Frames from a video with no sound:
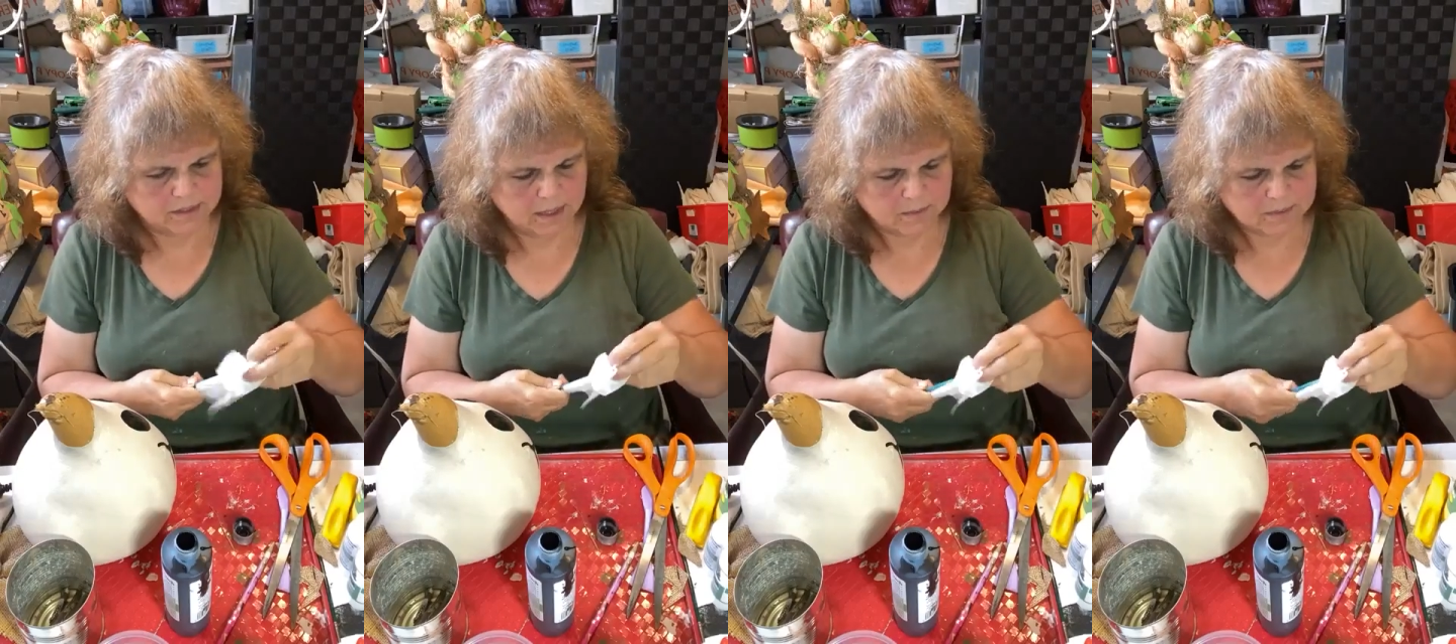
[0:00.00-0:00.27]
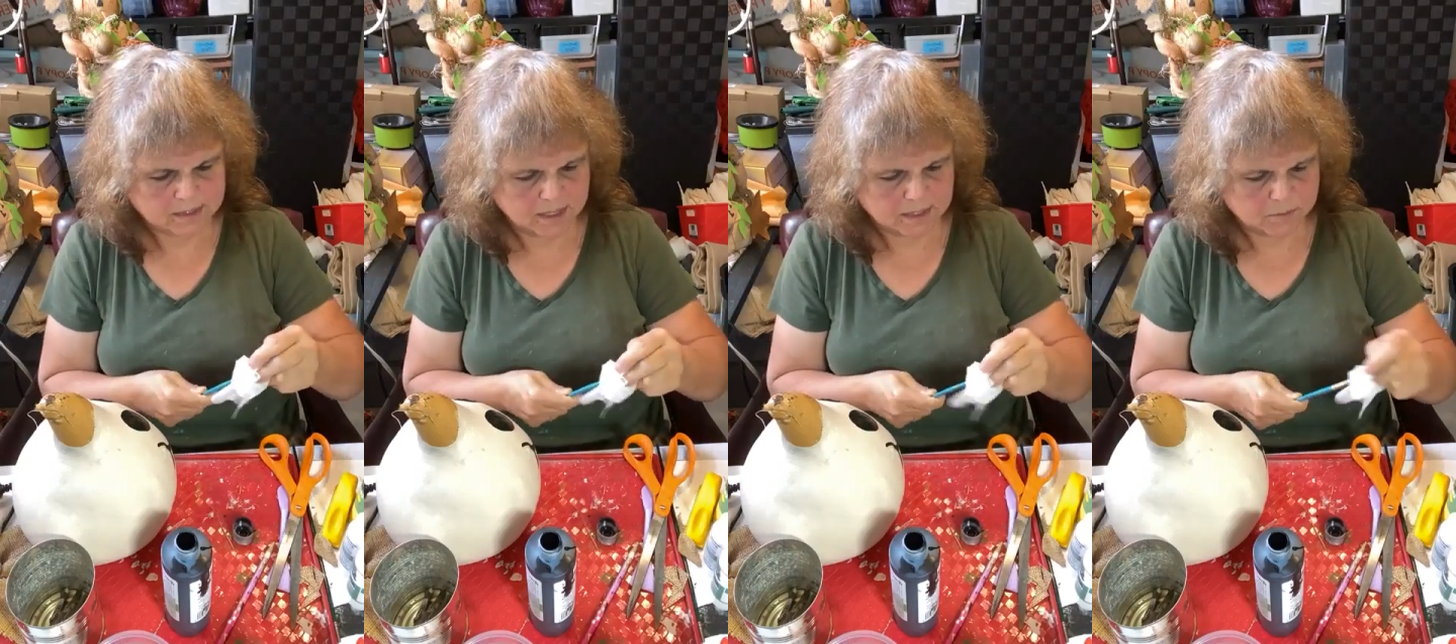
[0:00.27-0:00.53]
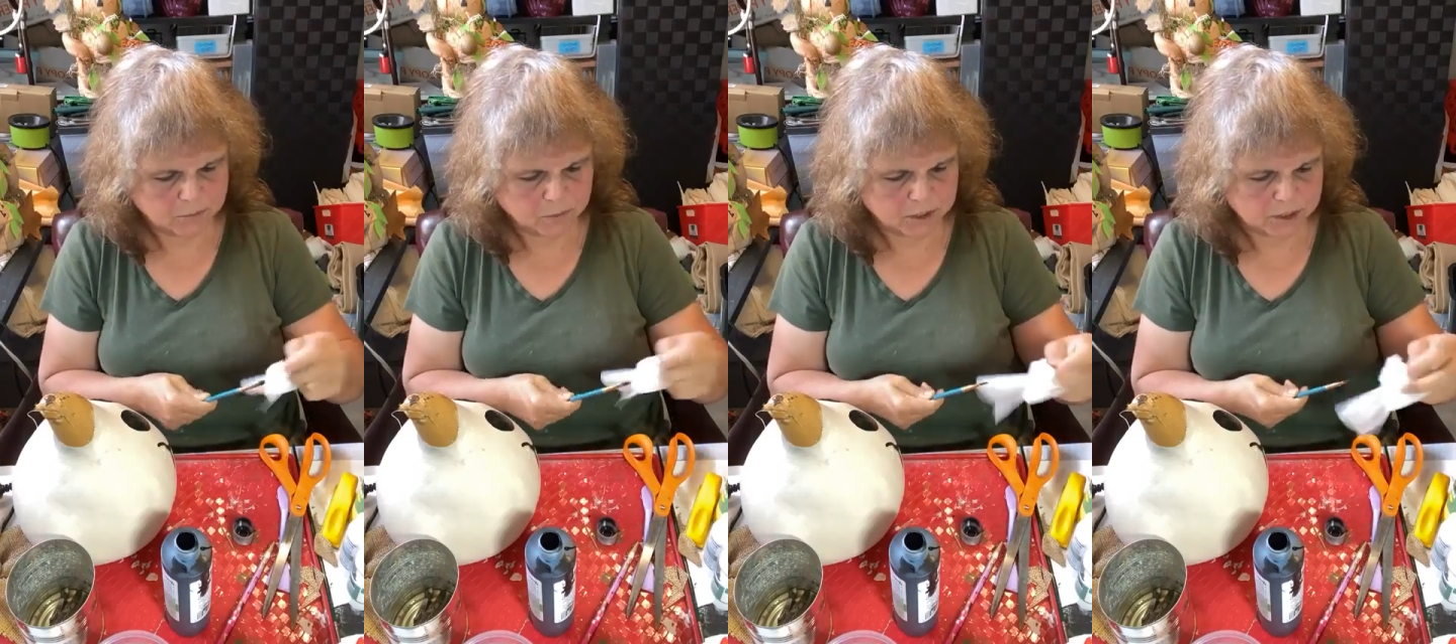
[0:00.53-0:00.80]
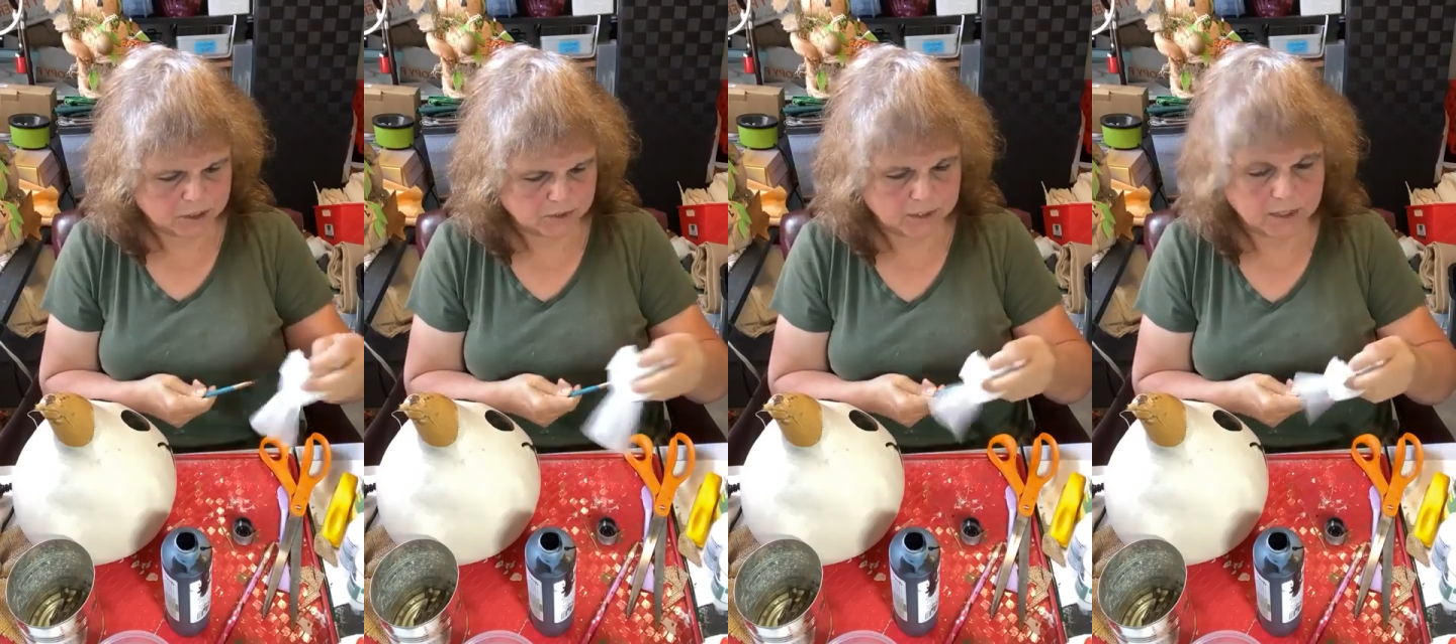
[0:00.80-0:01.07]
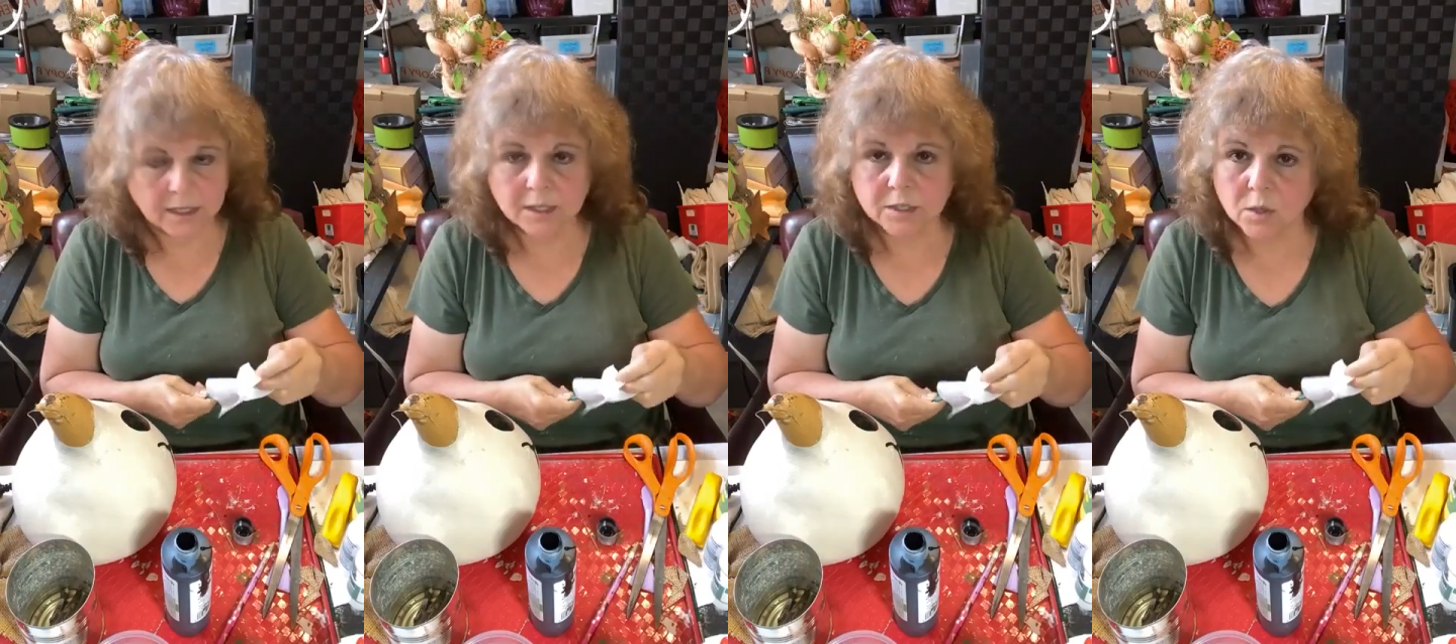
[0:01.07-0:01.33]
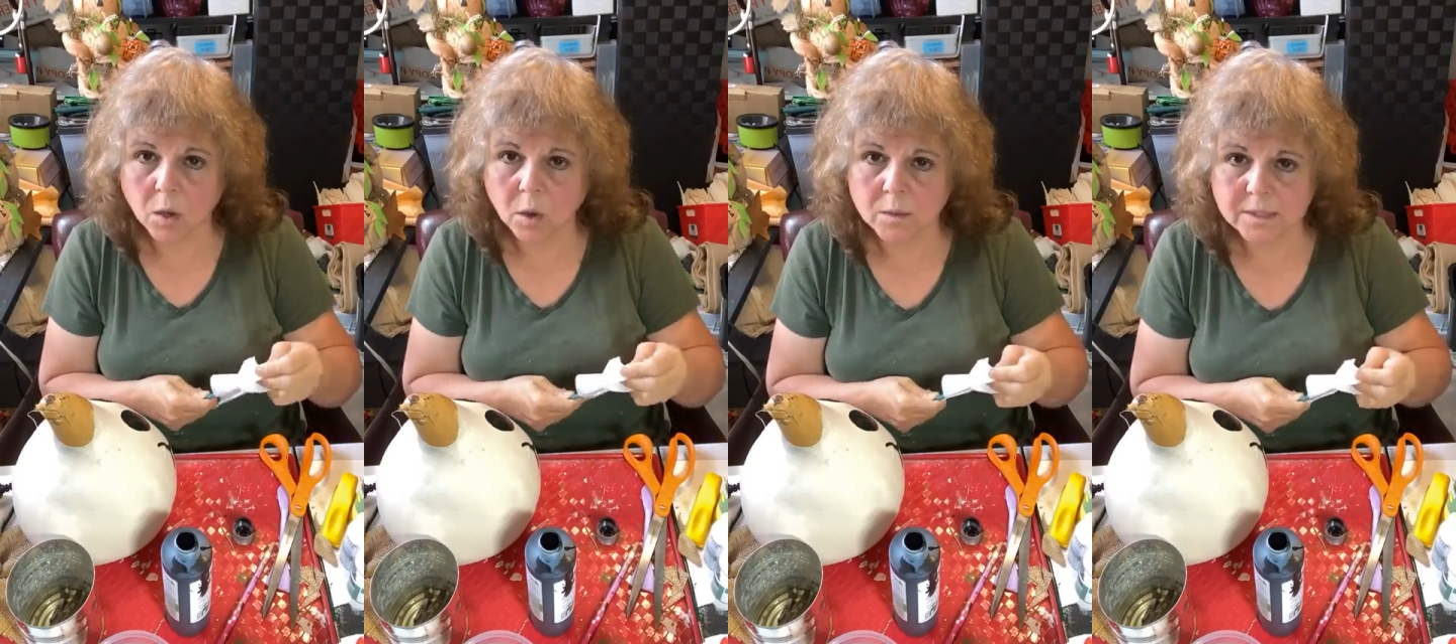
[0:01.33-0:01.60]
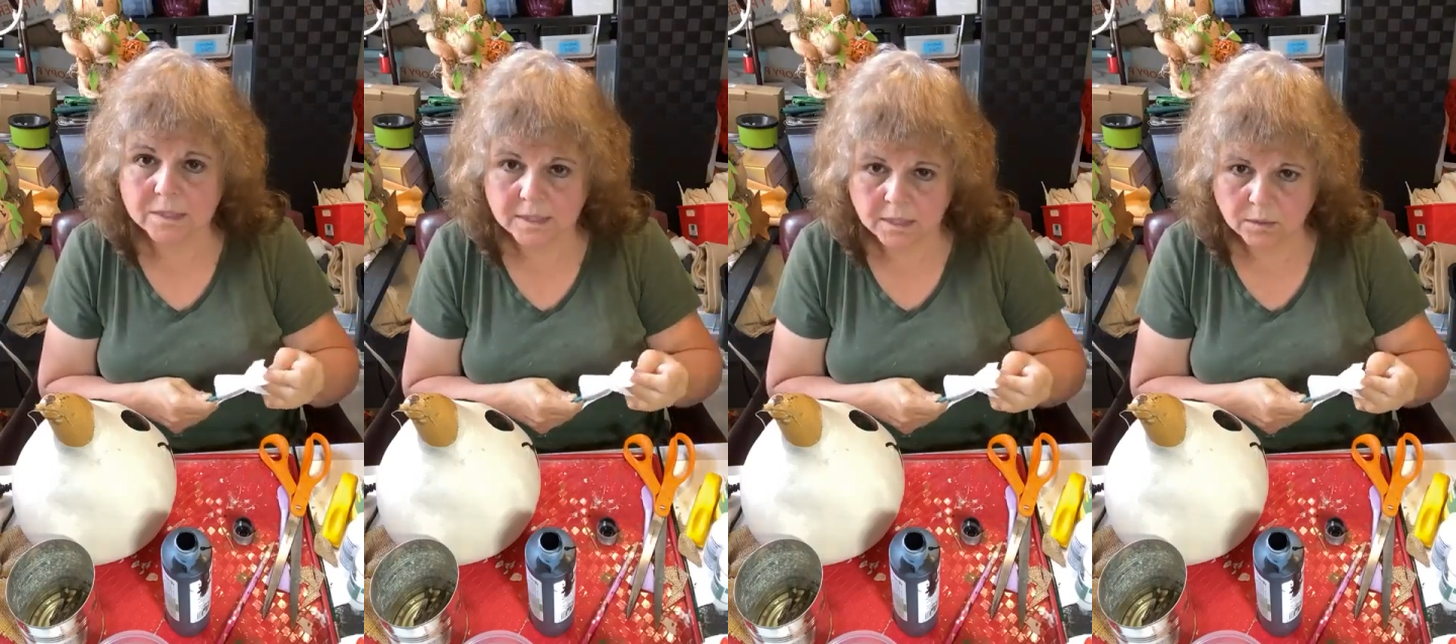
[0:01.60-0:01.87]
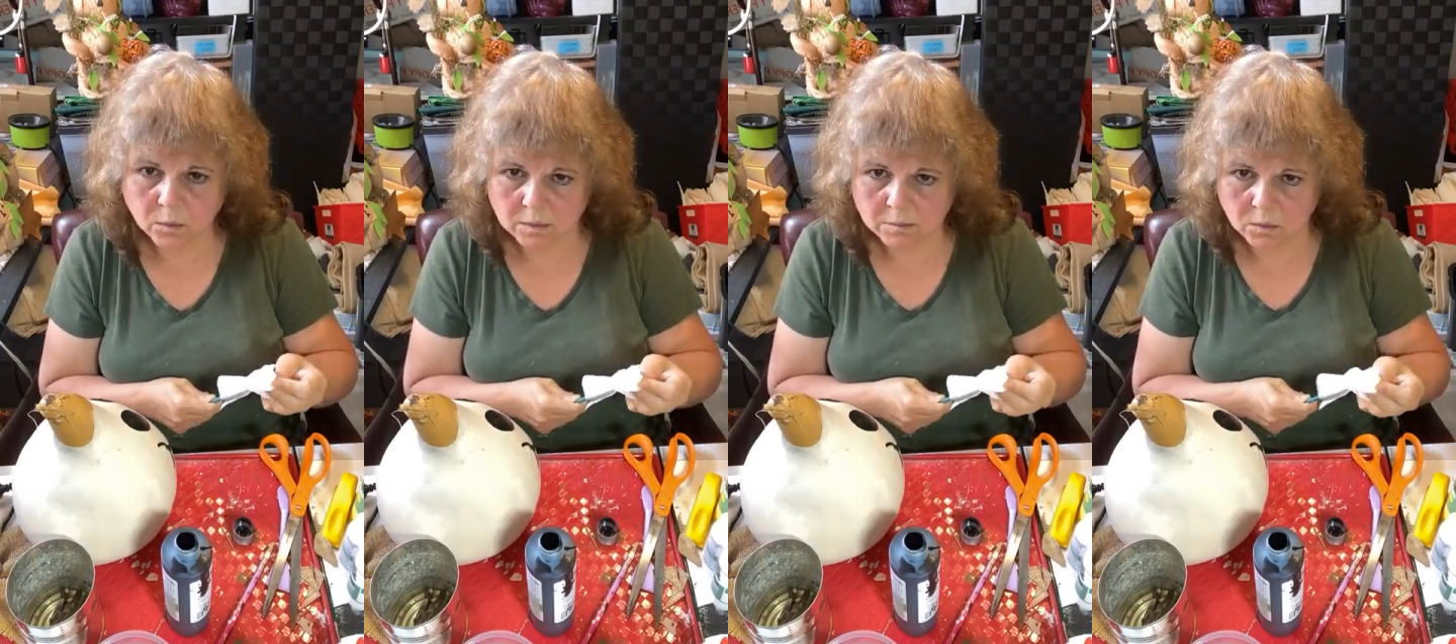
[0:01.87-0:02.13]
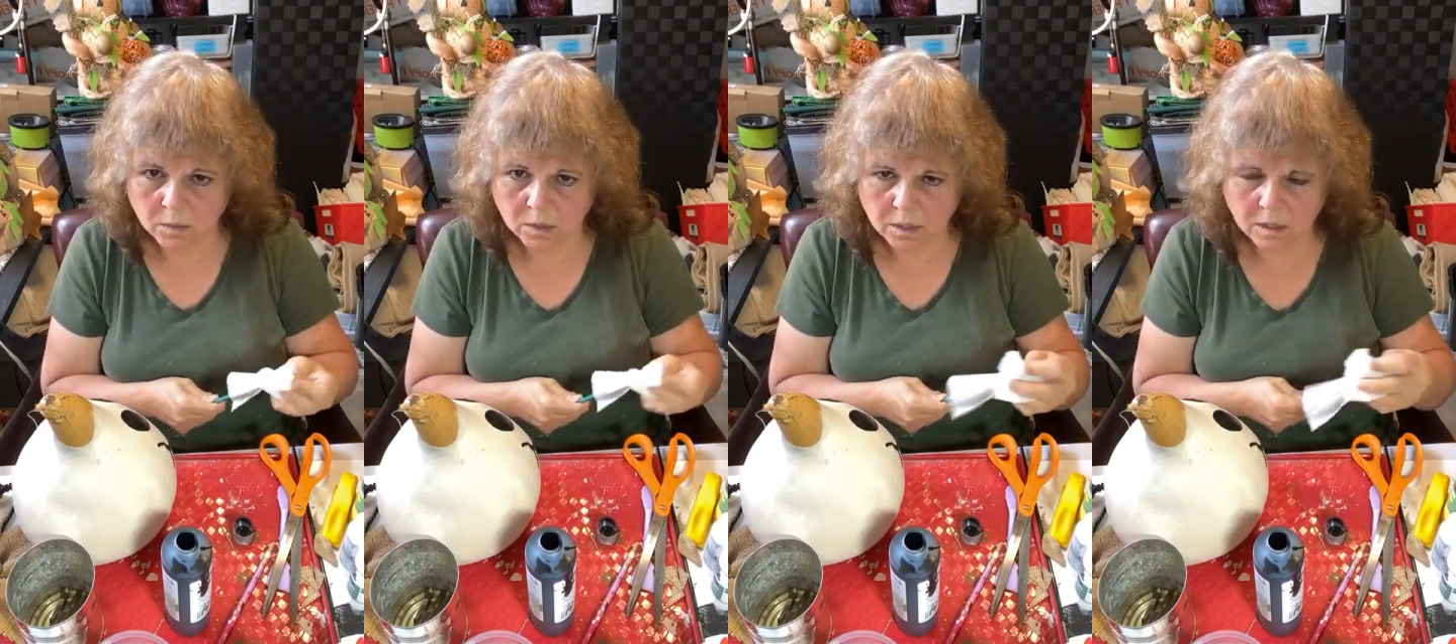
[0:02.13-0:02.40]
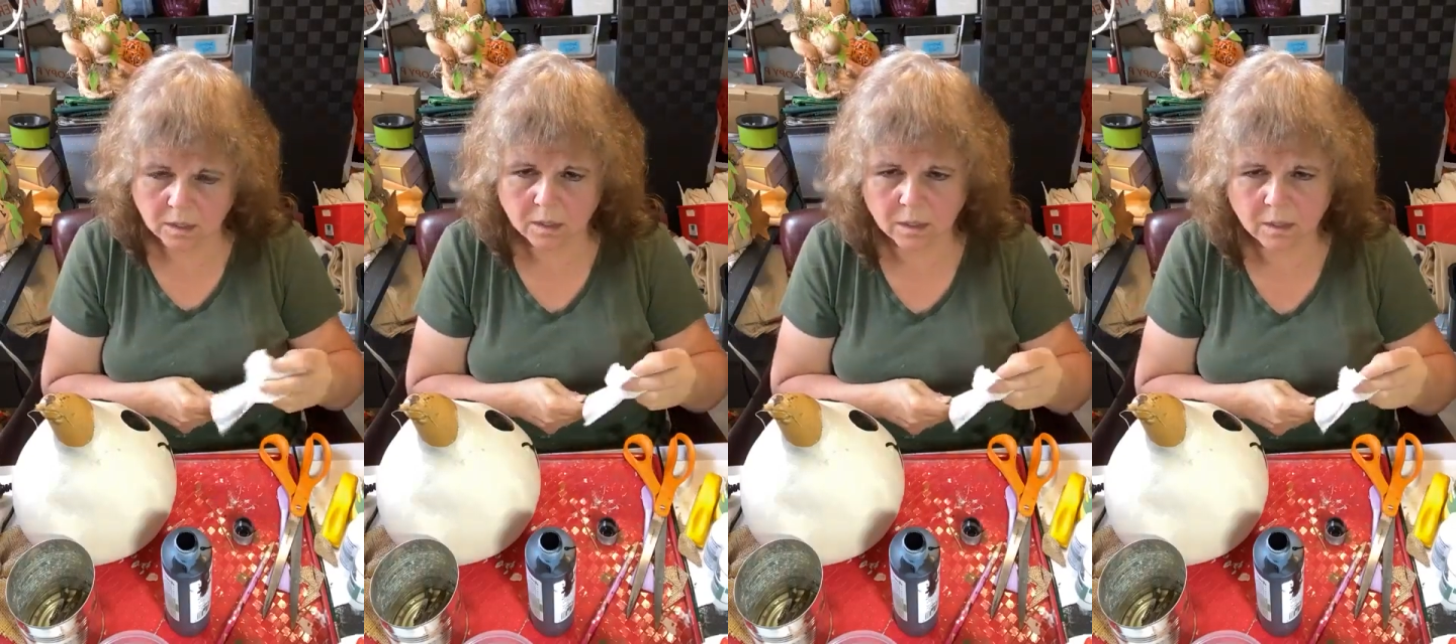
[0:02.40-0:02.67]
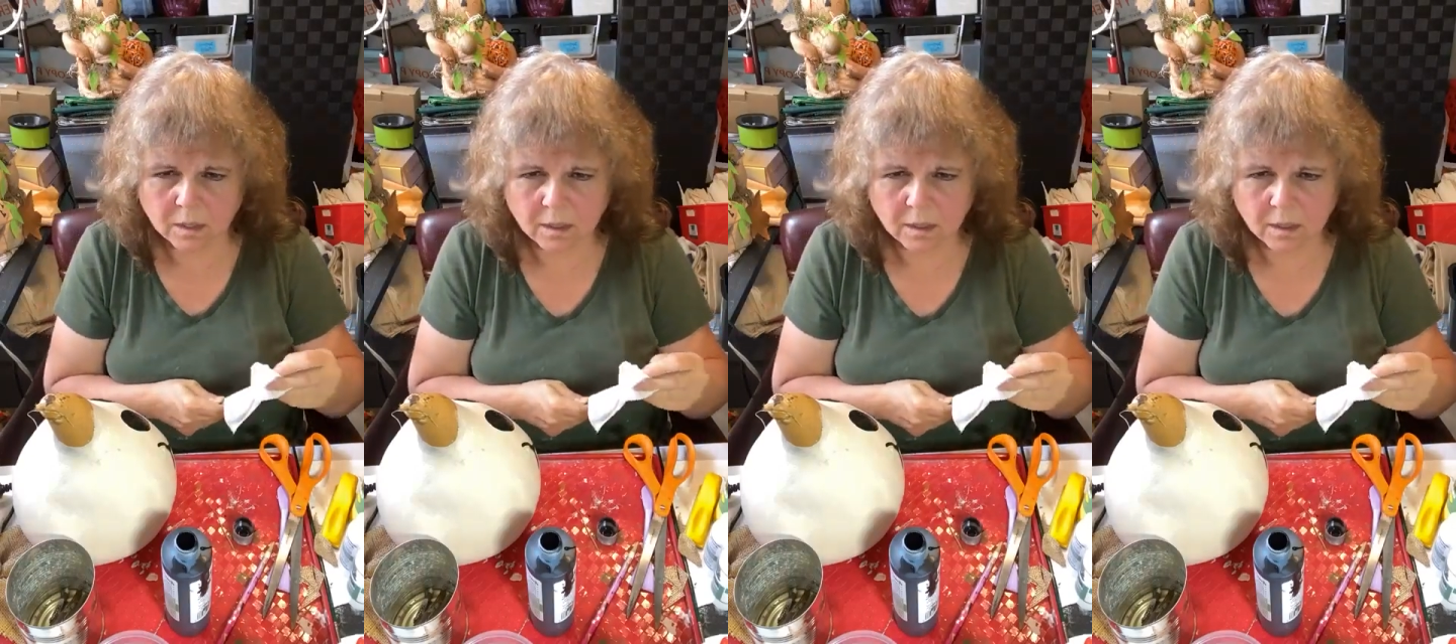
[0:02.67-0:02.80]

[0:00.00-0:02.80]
same size brush you need, you always need one more.